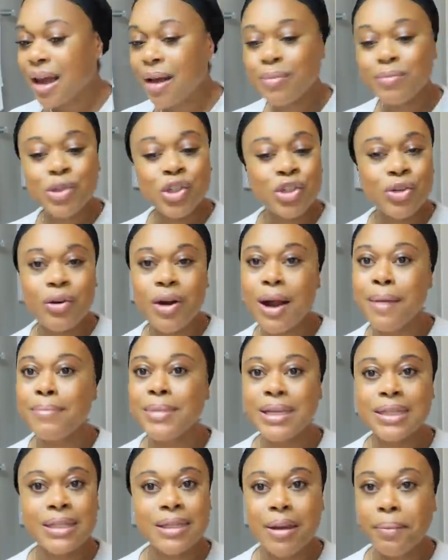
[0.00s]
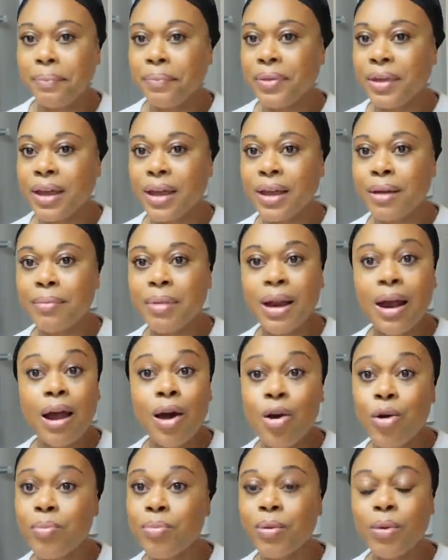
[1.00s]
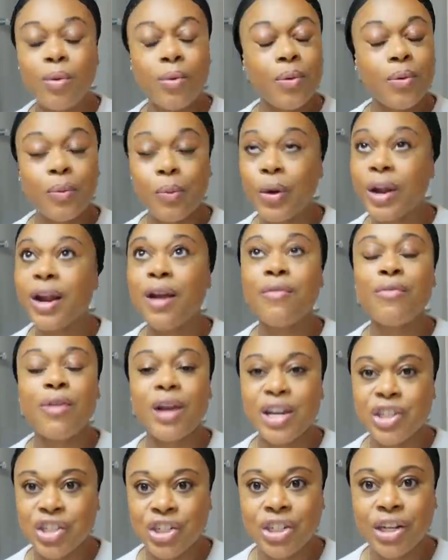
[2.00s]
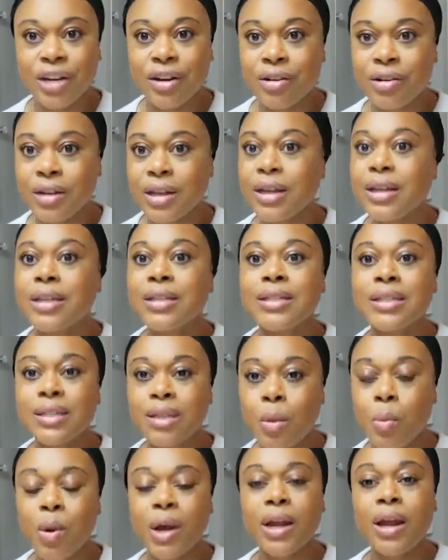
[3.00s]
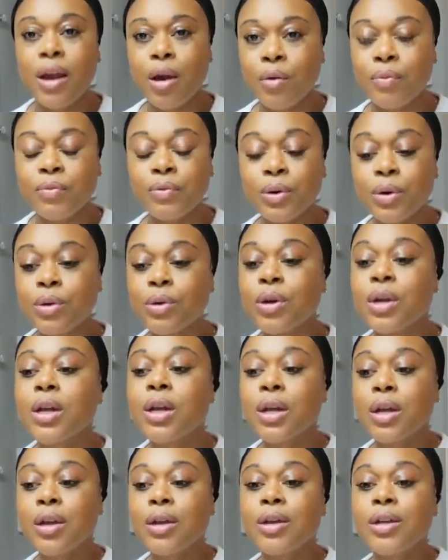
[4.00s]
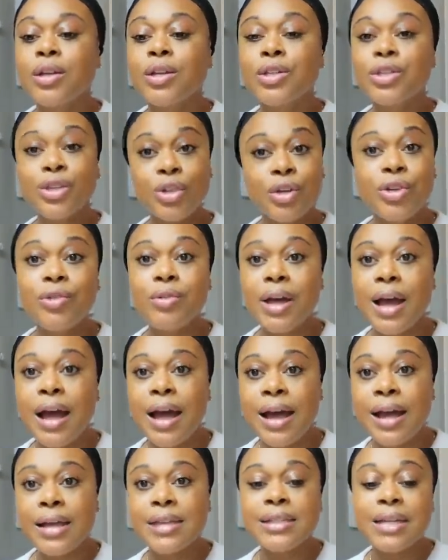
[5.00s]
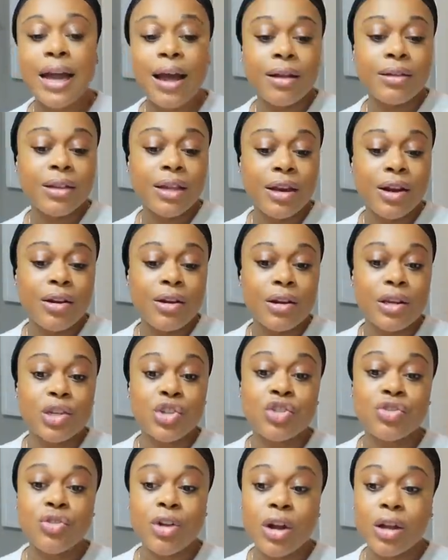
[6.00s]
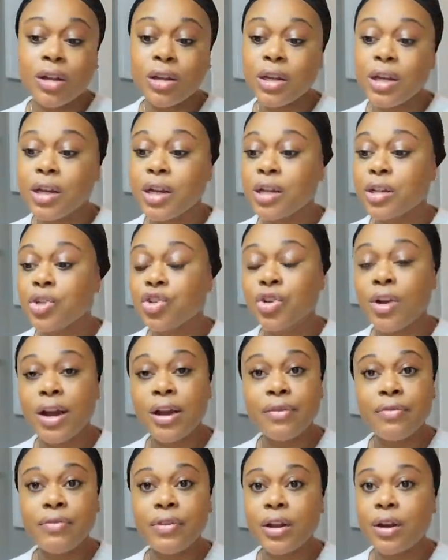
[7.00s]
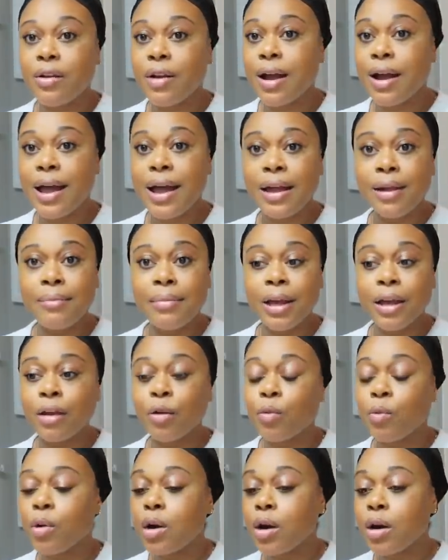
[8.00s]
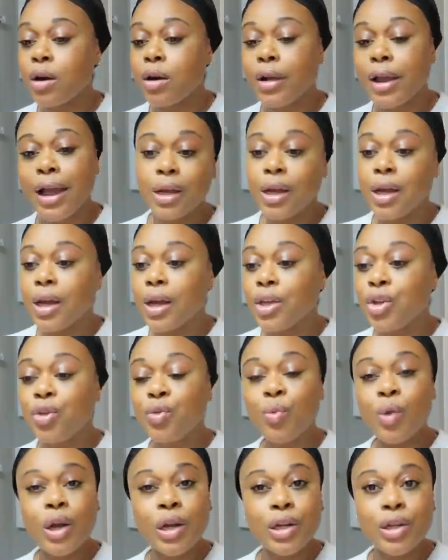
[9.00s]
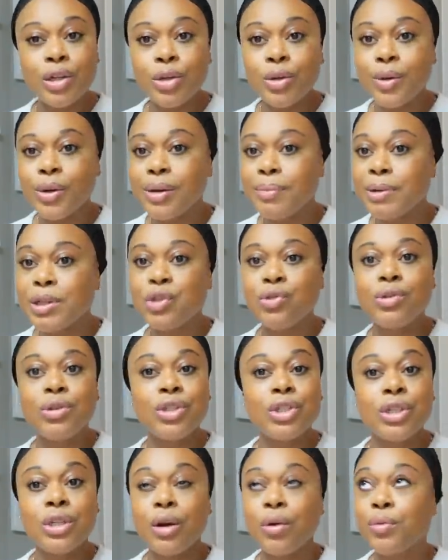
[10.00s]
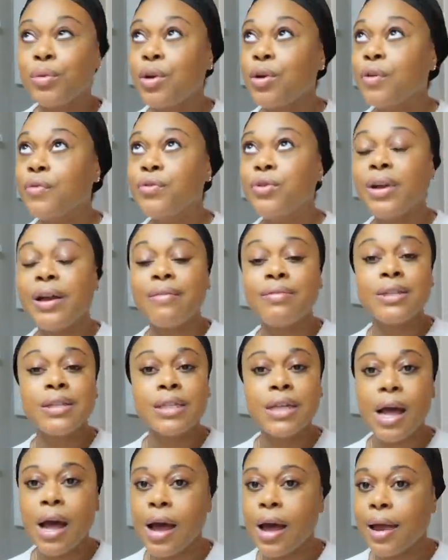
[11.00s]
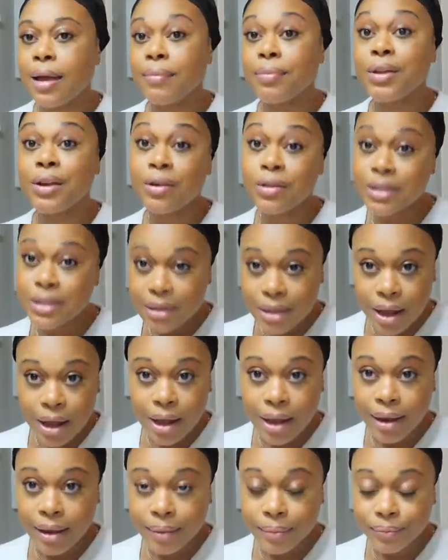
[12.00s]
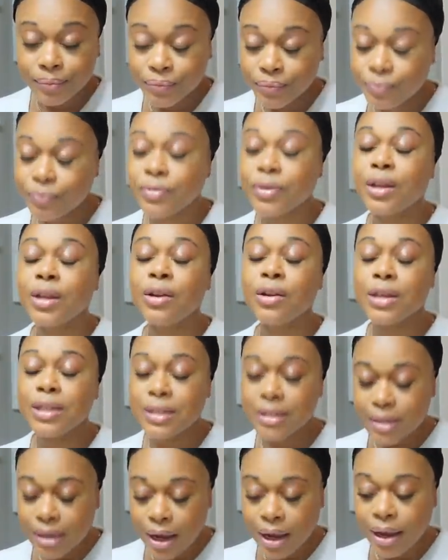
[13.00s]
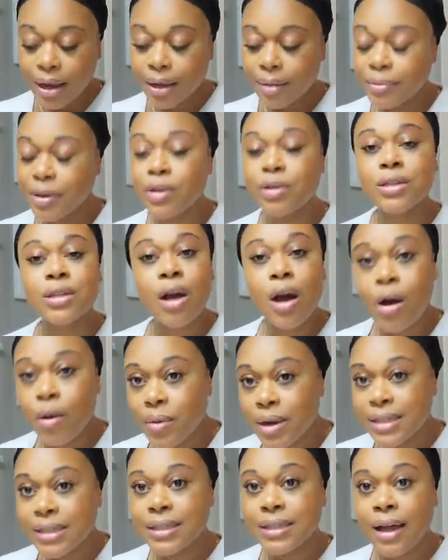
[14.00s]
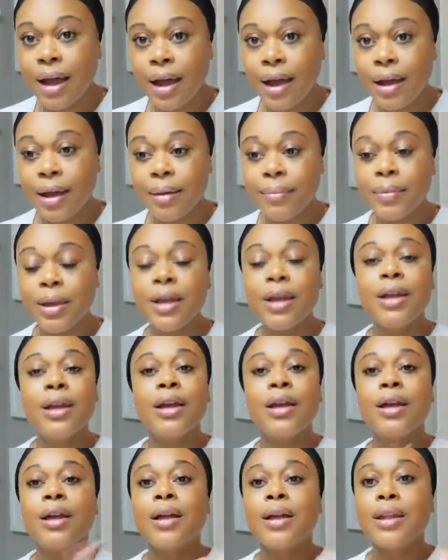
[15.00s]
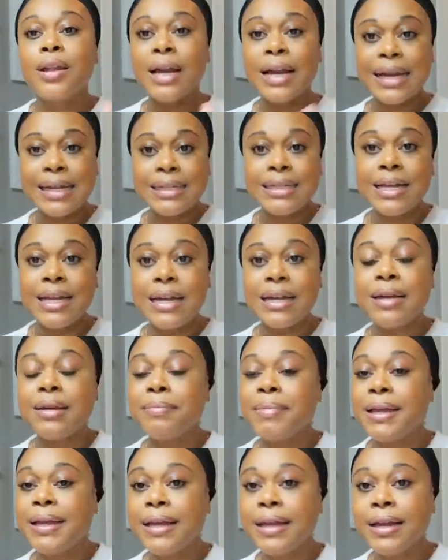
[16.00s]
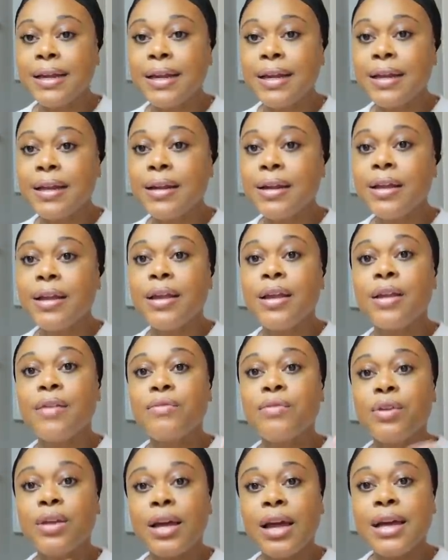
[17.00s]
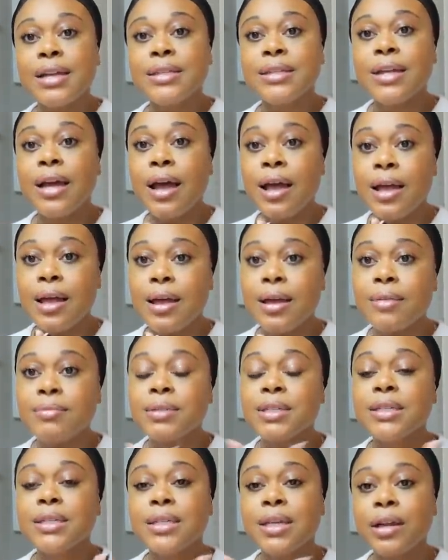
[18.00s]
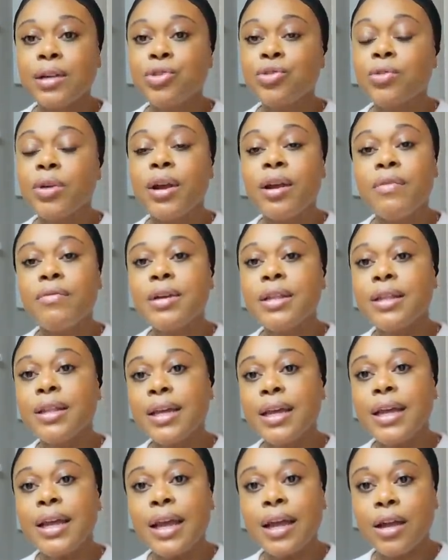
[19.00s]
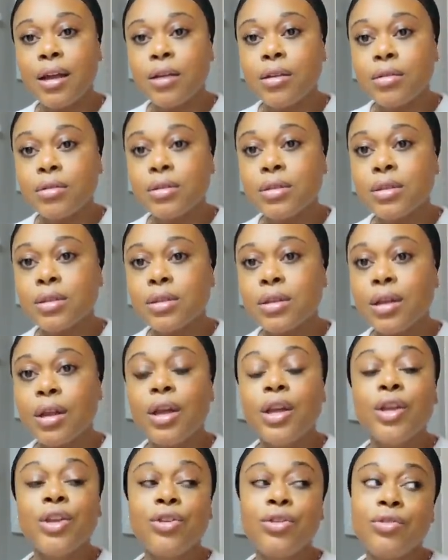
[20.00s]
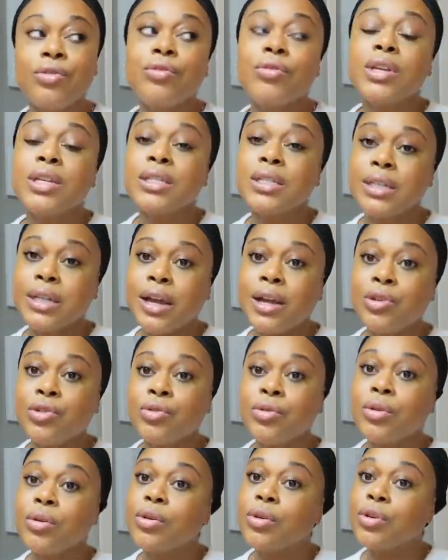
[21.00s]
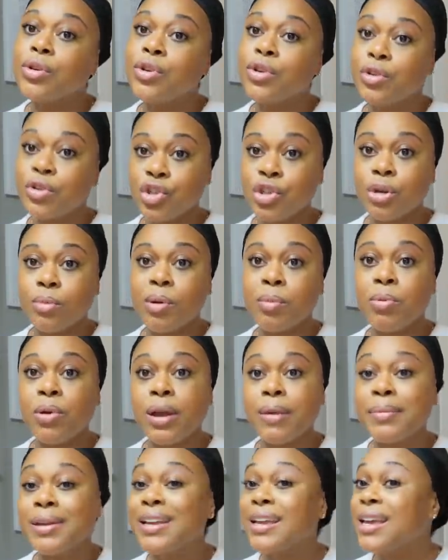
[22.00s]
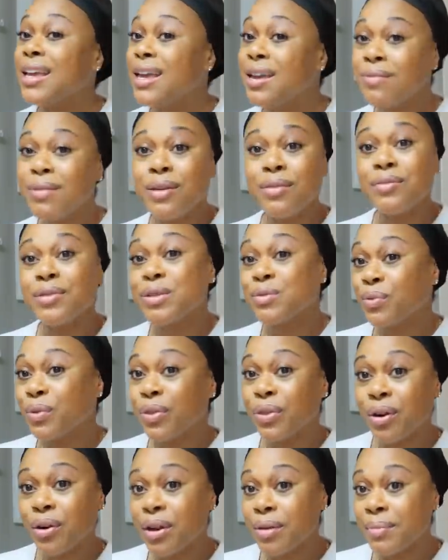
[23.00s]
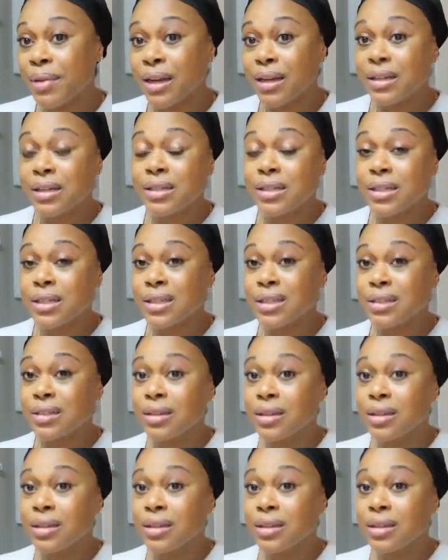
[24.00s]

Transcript: I'm sure I missed something, but I hope whatever I shared is somewhat helpful to you guys out there that's struggling, trying to figure out how to make it work. You want to do it, but you just don't know if you have the time. There is time. There is time. There is always time. Like I said in the beginning, if you got time to schedule everything else, you can schedule your gym appointment, even if it's for 30 minutes.